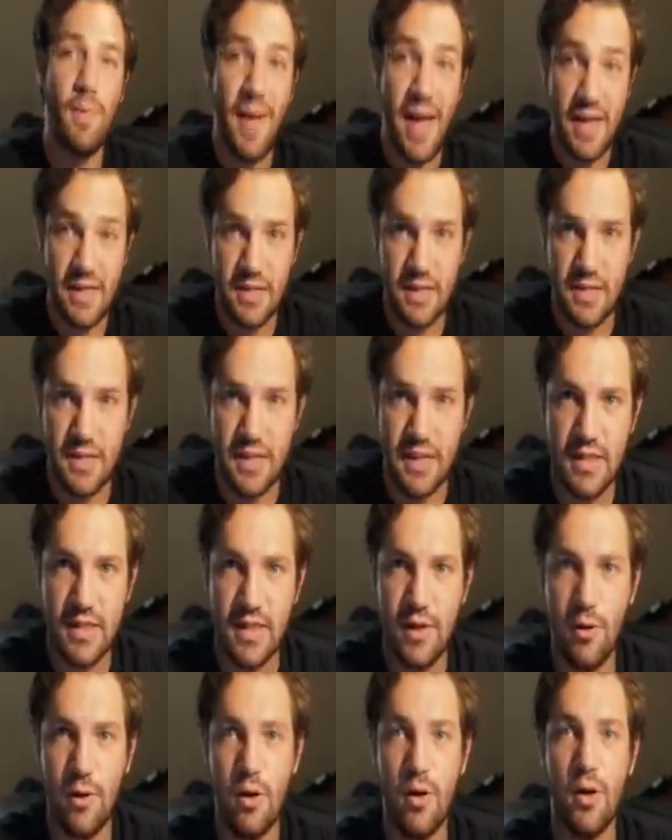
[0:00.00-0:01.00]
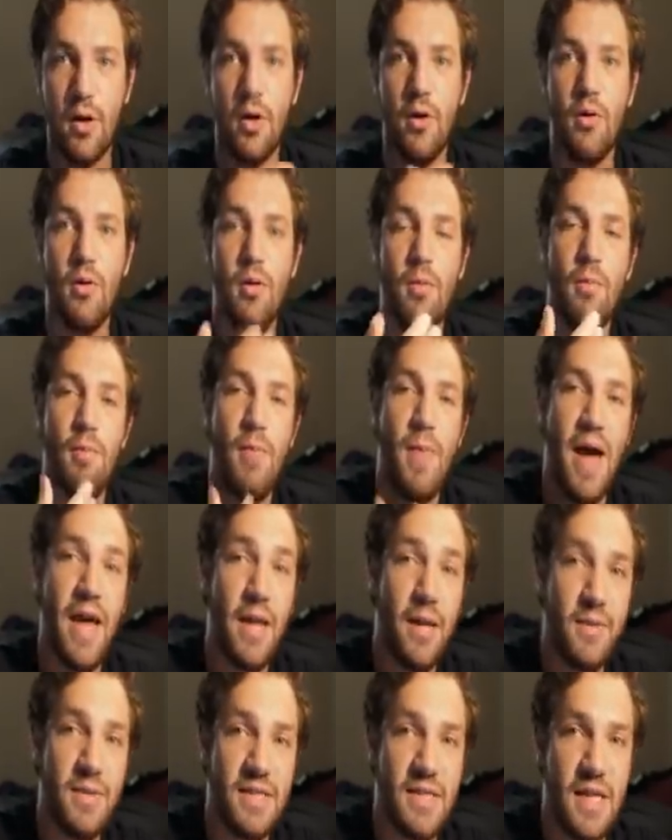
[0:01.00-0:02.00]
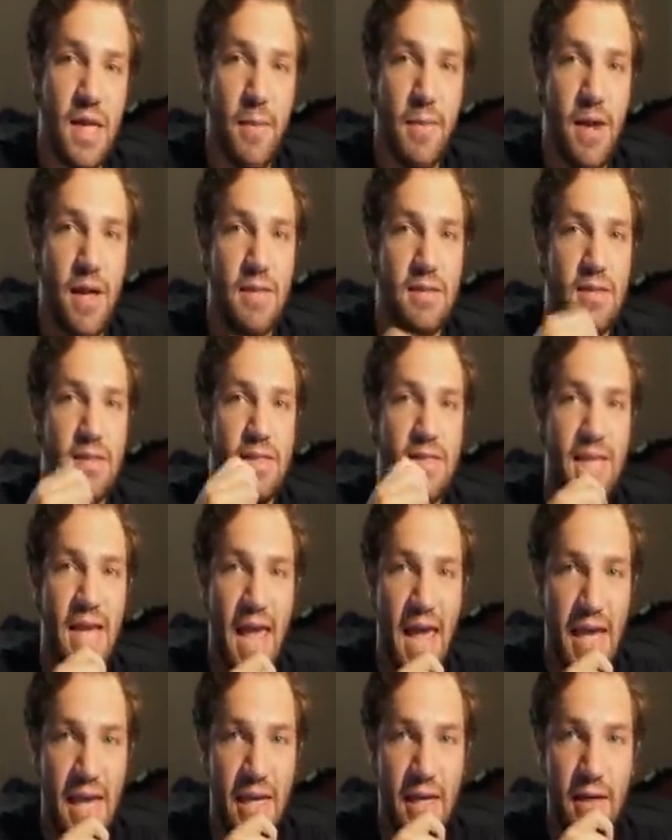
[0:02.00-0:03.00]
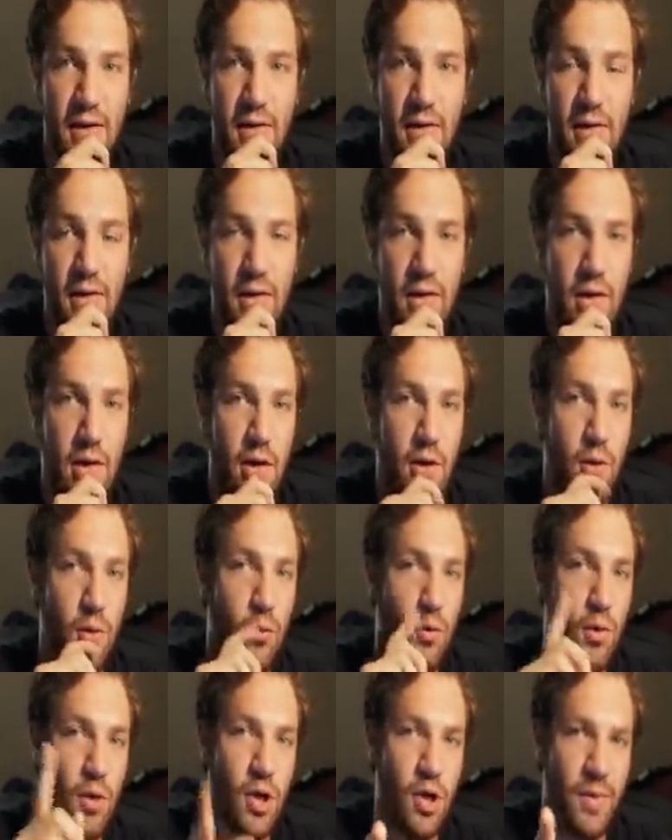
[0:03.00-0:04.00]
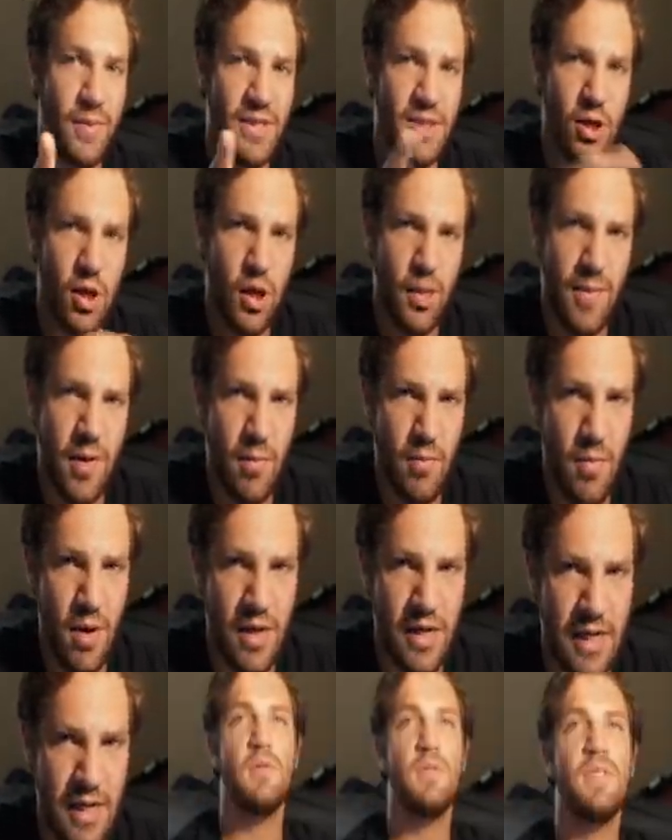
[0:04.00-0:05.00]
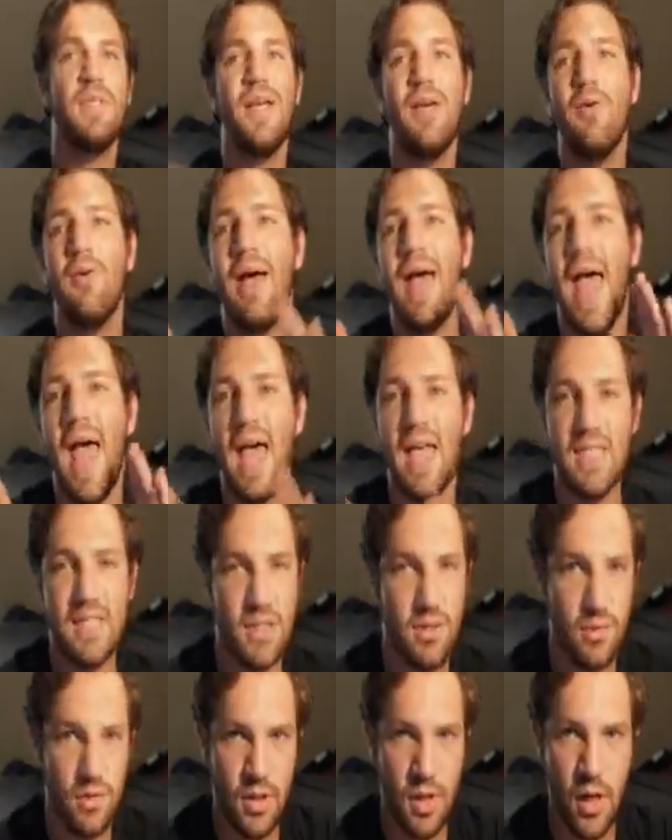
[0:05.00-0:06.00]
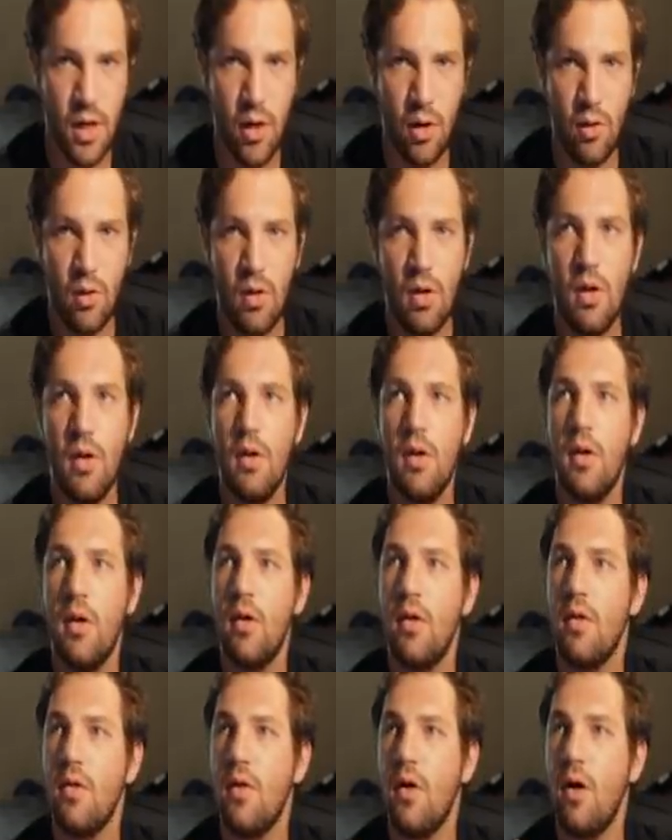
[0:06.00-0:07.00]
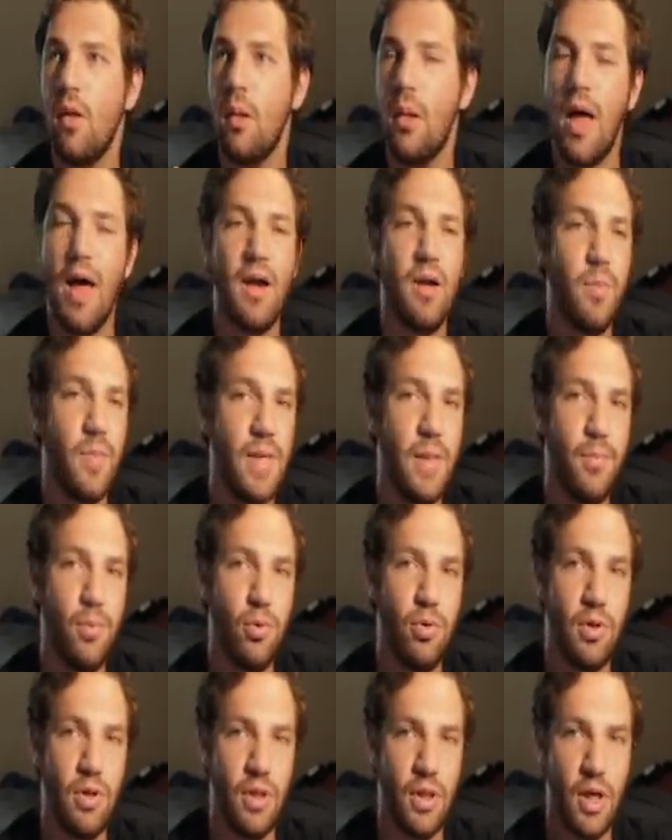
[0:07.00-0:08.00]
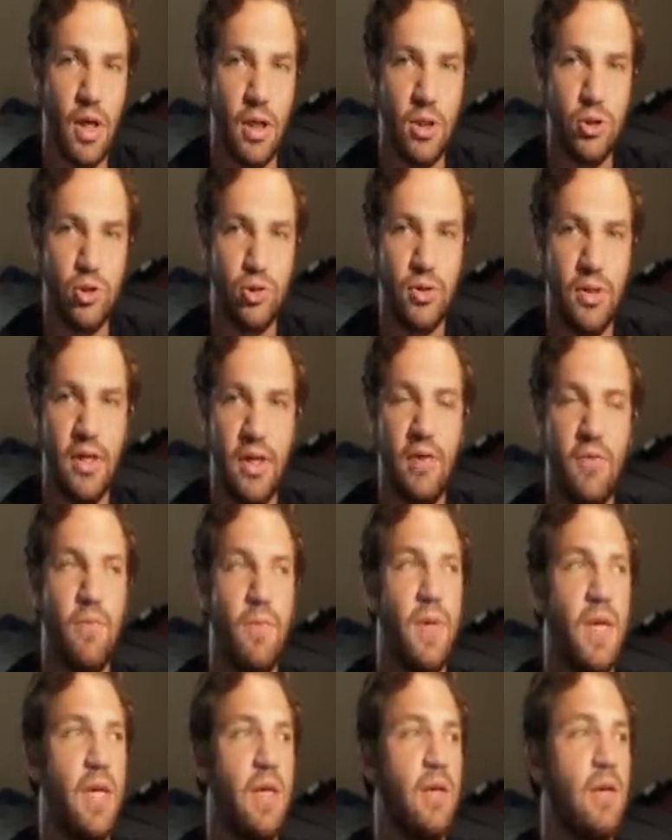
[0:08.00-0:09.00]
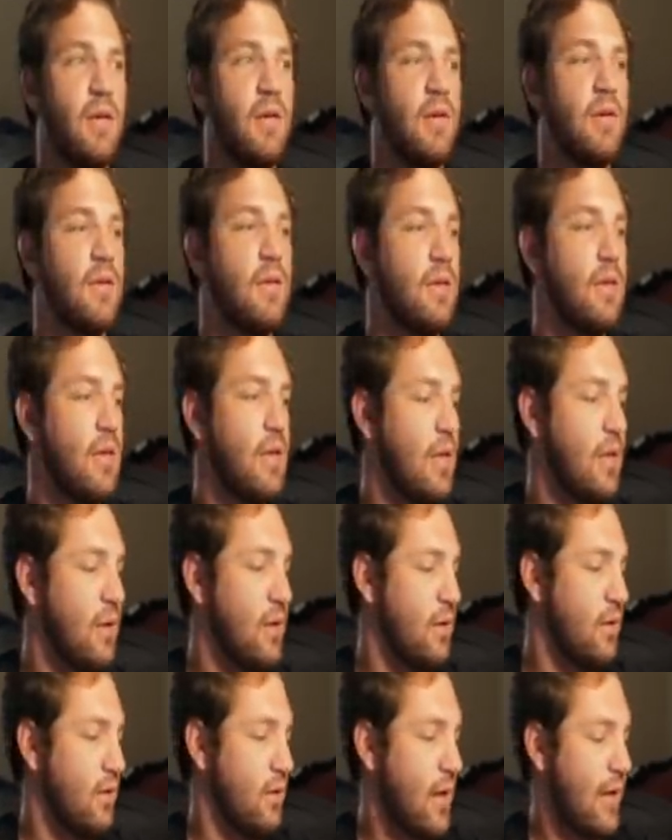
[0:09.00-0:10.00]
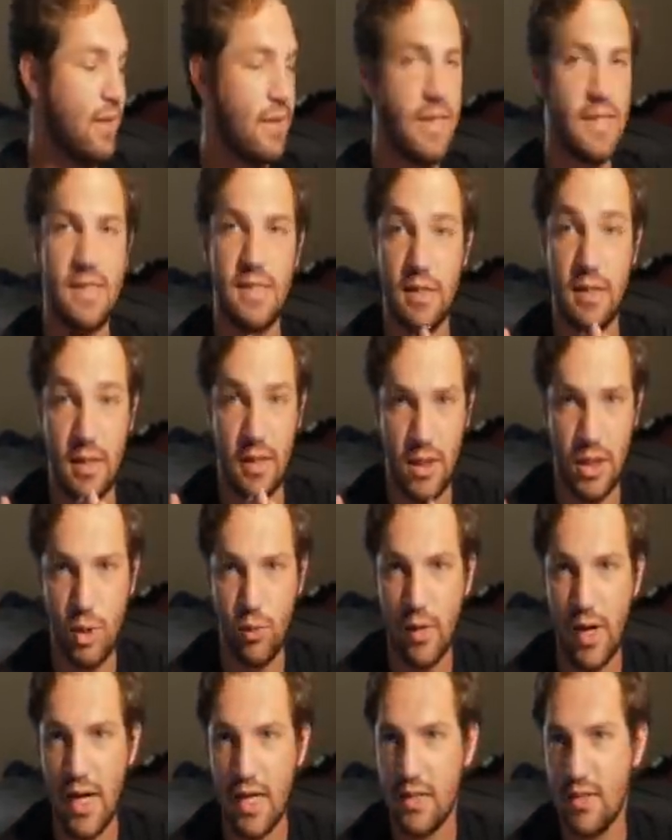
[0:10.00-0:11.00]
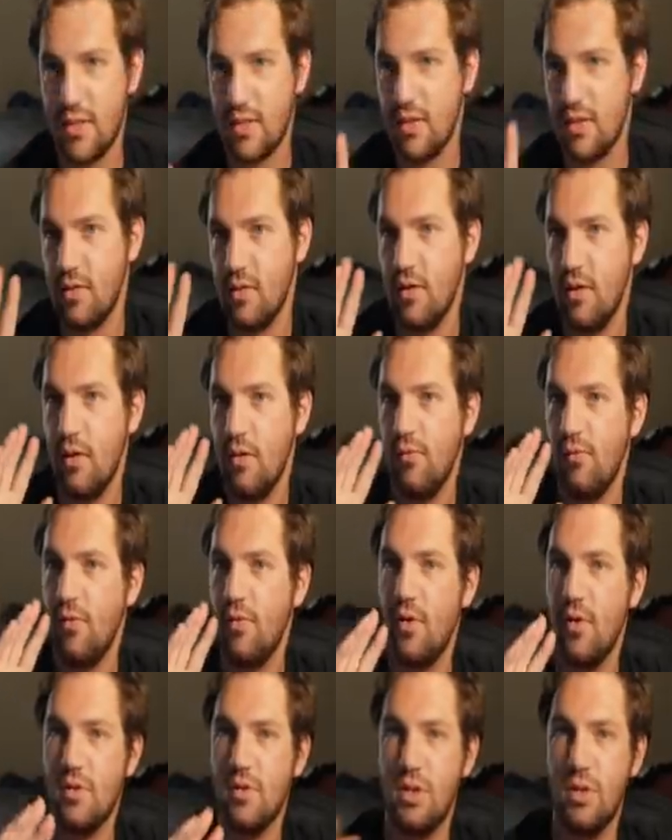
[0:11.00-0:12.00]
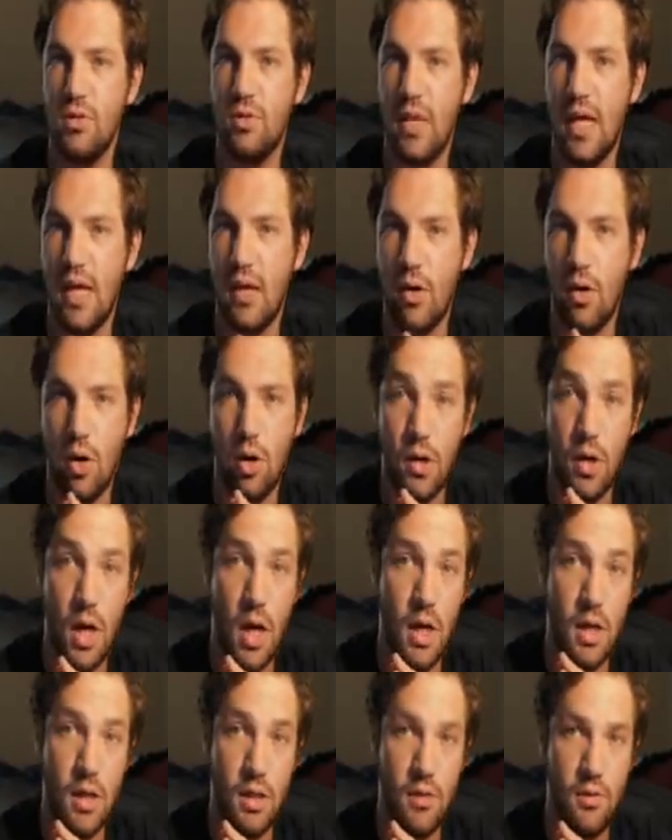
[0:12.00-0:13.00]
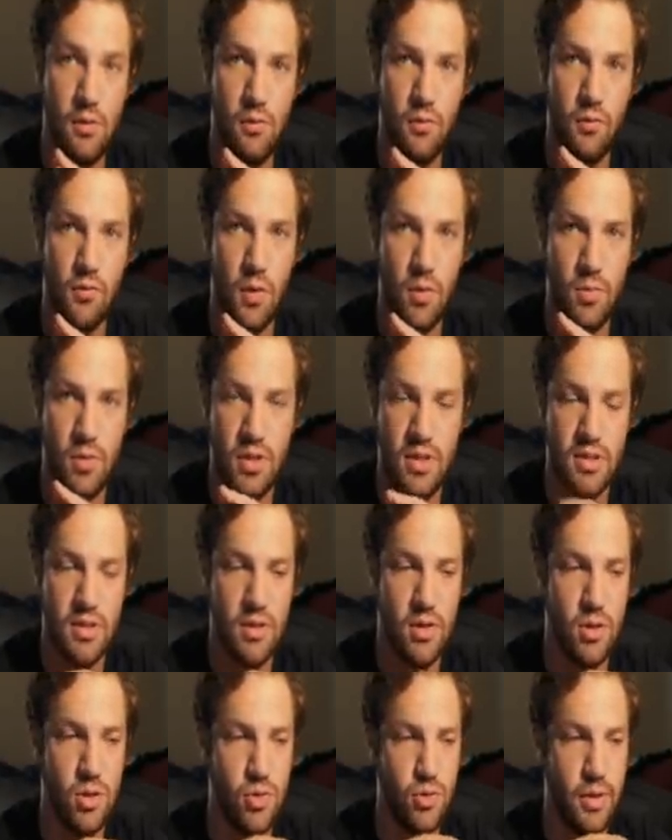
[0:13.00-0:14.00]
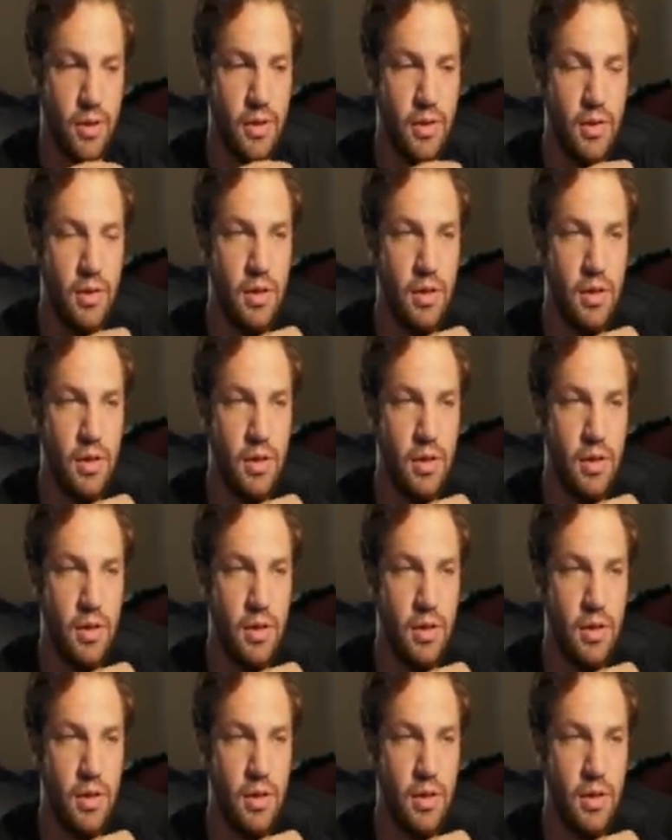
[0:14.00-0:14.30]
back to 6th Gear Auto. My name is Sam and today we're going to be talking about money. So, as you know, a lot of people in the country have been in at least the US, for those of you that are not from this country,